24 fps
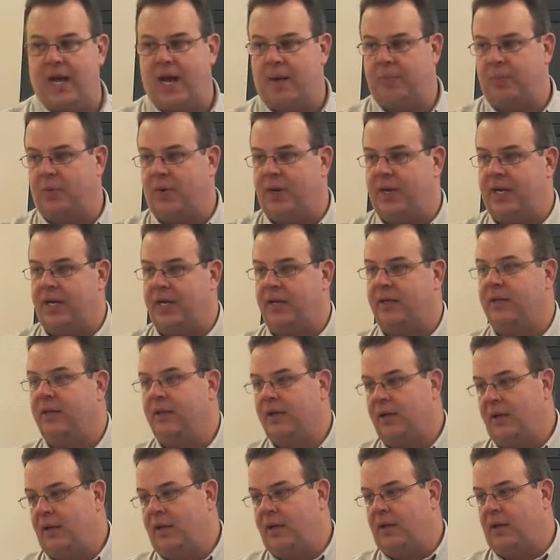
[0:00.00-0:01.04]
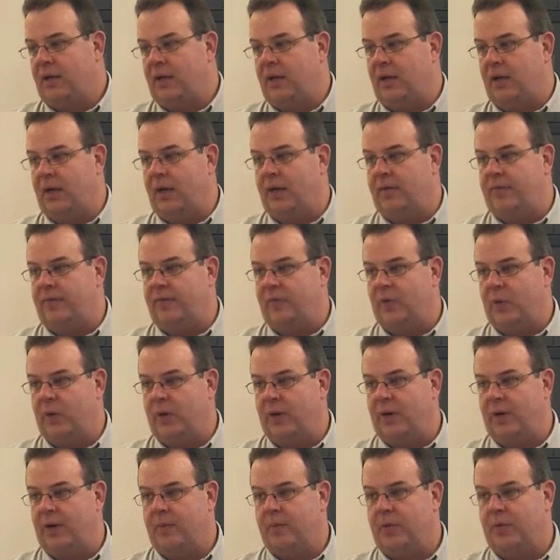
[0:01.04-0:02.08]
operating for a
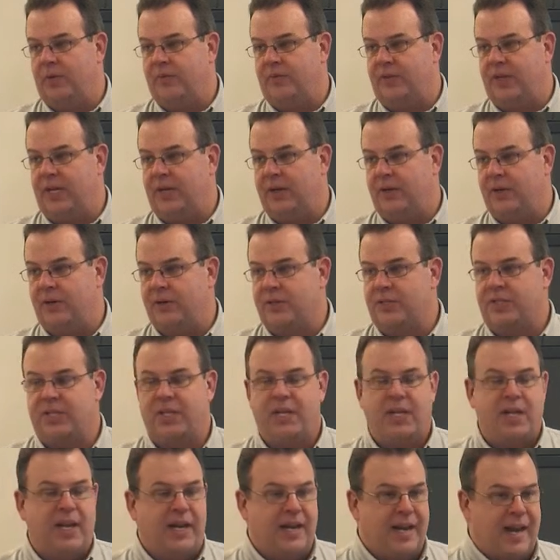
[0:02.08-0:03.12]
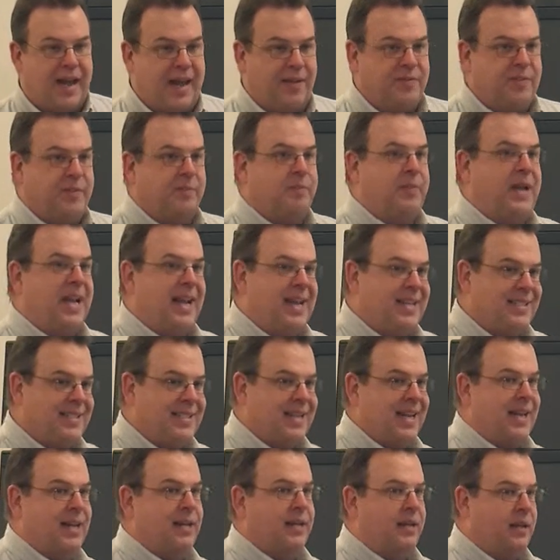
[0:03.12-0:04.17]
number of years and you have some past
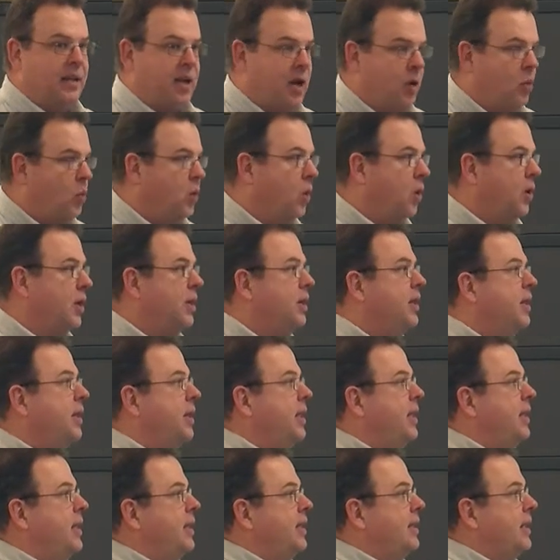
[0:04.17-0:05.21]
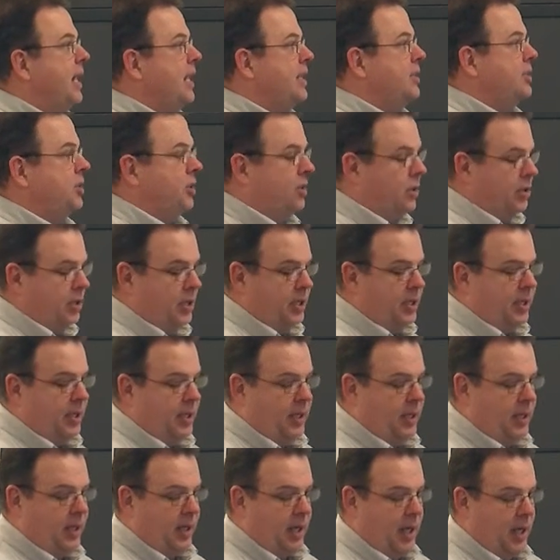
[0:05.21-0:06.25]
data to go on, that's good.
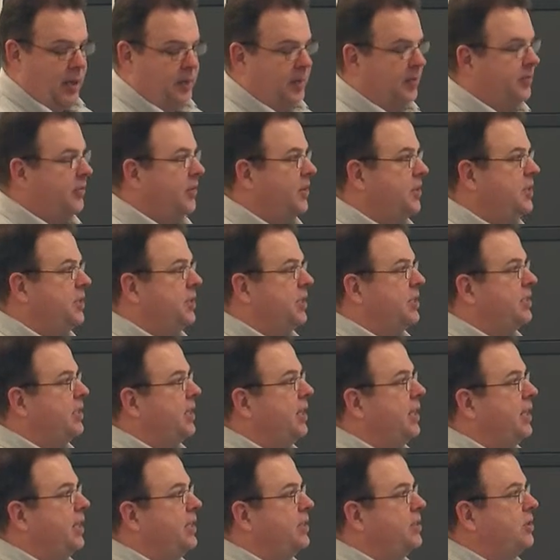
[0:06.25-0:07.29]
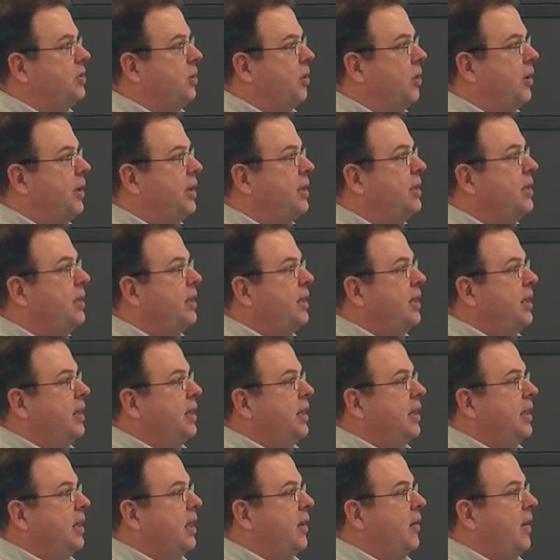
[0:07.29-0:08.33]
If you're just getting started,
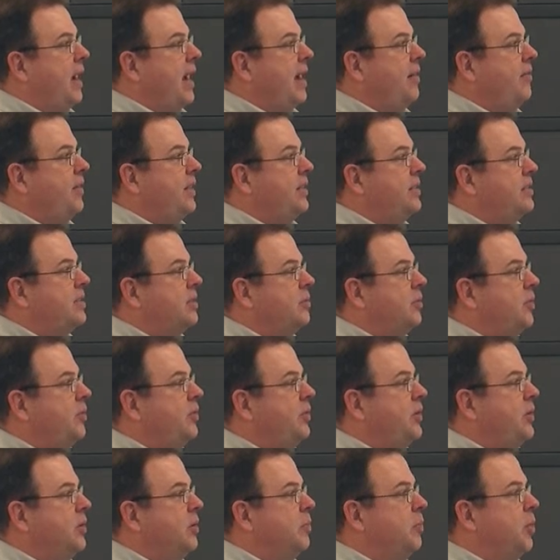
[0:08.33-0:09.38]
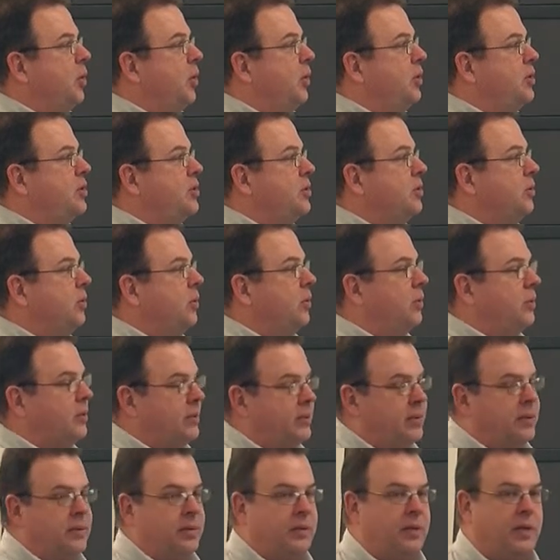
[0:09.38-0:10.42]
you know, having some of your personal
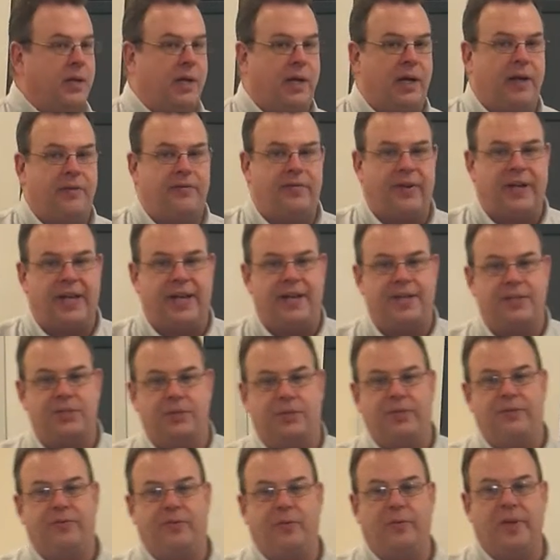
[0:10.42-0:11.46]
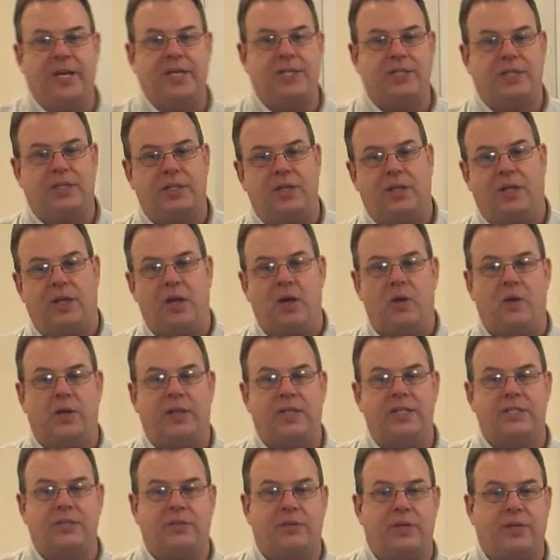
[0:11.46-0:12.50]
financial information to go at
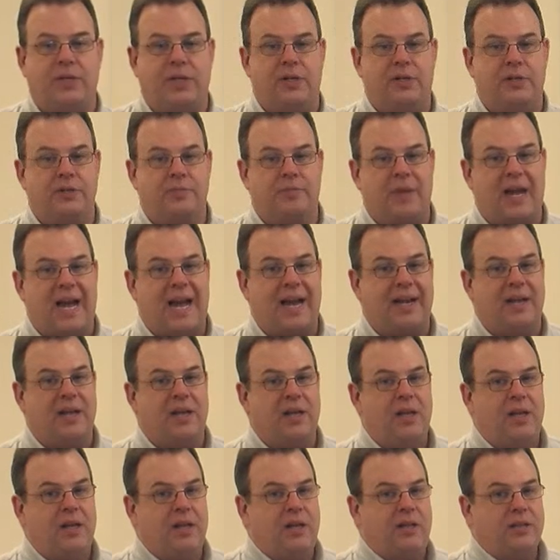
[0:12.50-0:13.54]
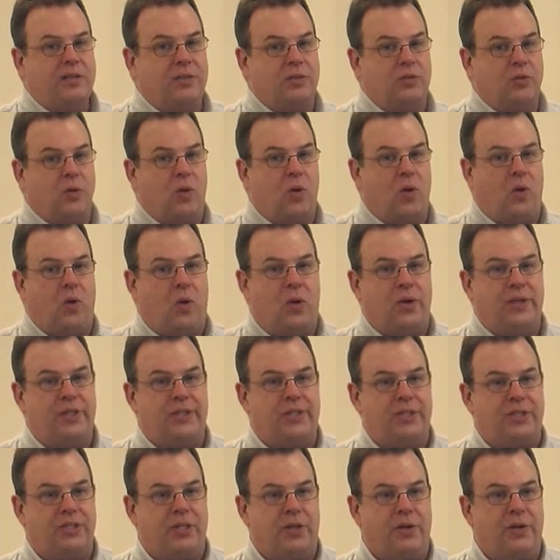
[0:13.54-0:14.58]
least 3 years back to draw on
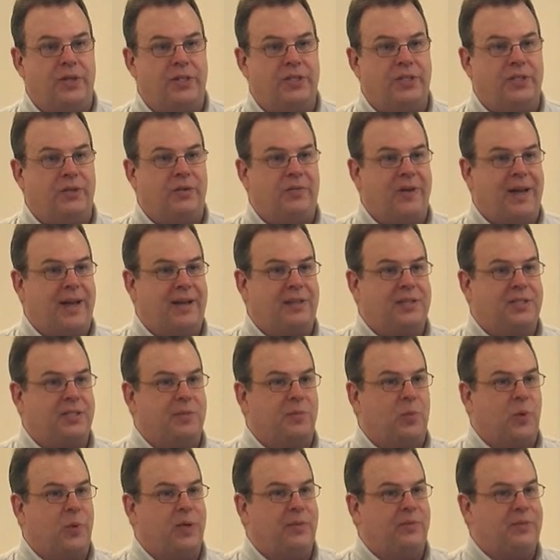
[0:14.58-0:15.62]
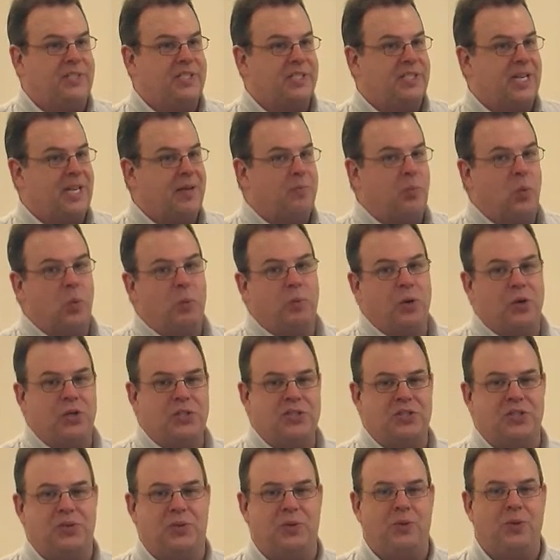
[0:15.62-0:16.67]
to show that you've had somewhat of a stable
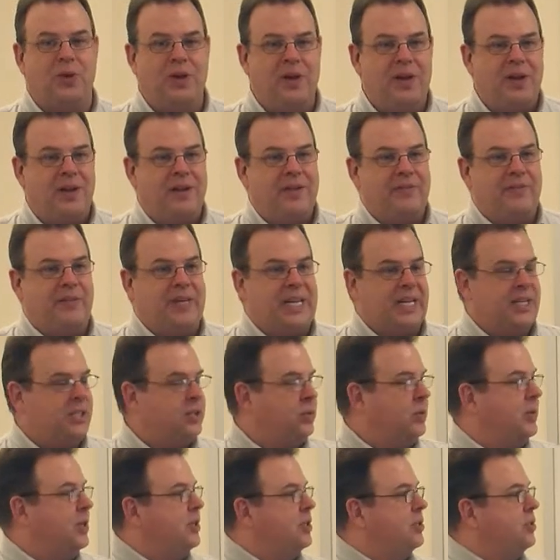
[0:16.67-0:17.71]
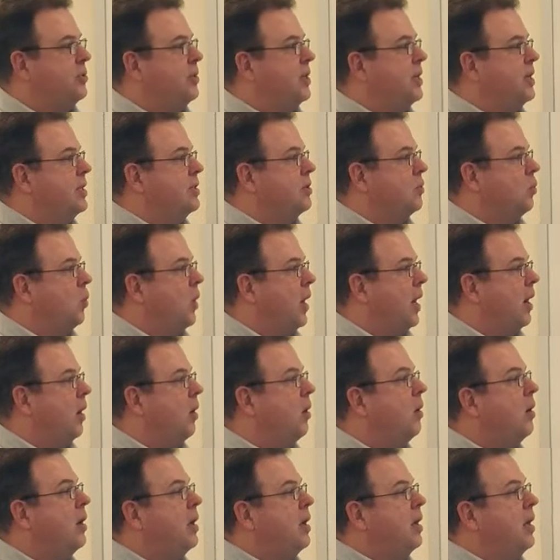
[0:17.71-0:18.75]
personal financial history as
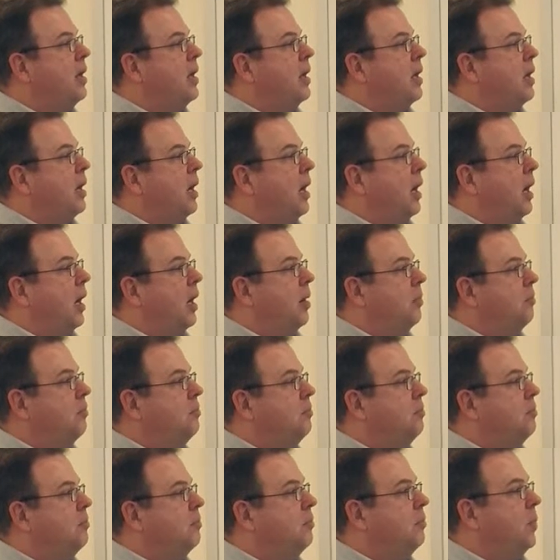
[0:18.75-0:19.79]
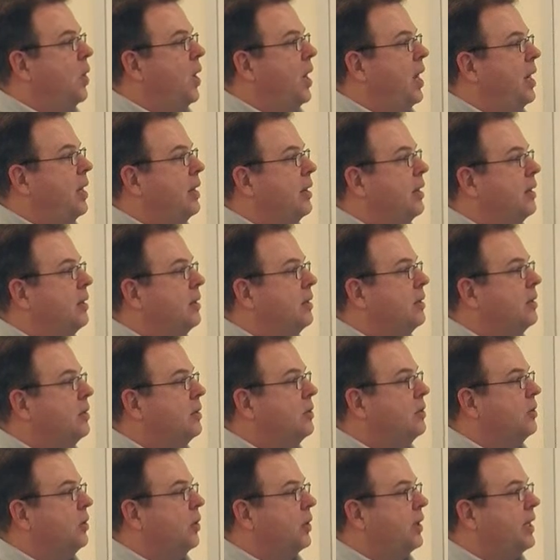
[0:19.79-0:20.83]
well. But
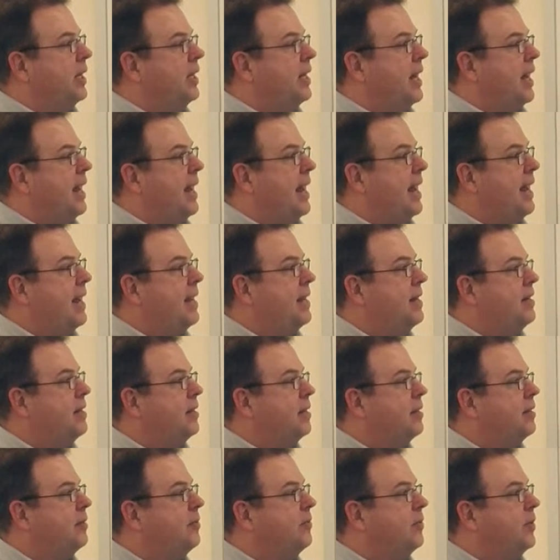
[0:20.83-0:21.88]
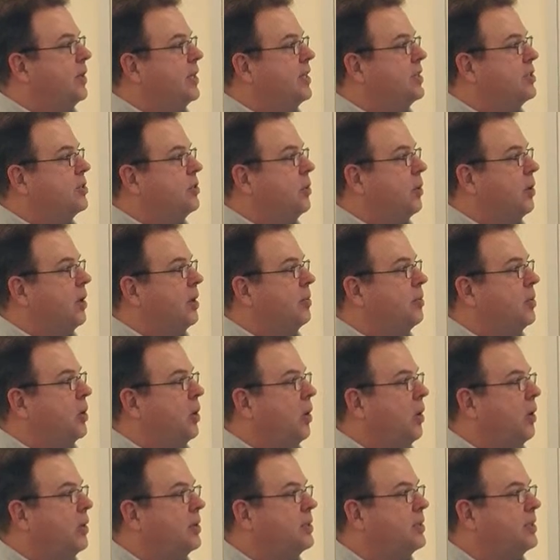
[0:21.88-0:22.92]
looking ahead for these startup
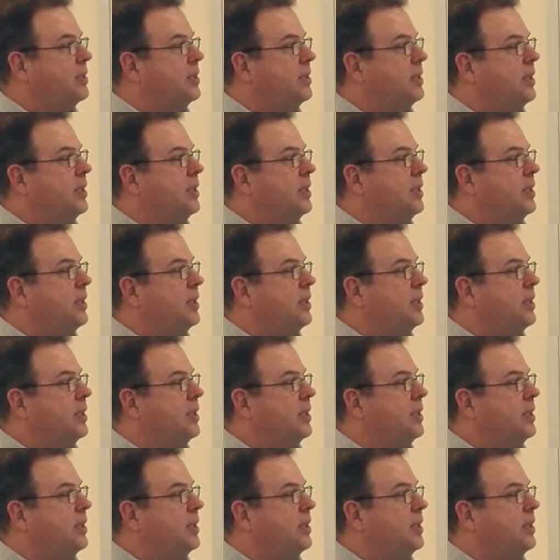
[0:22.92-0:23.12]
costs,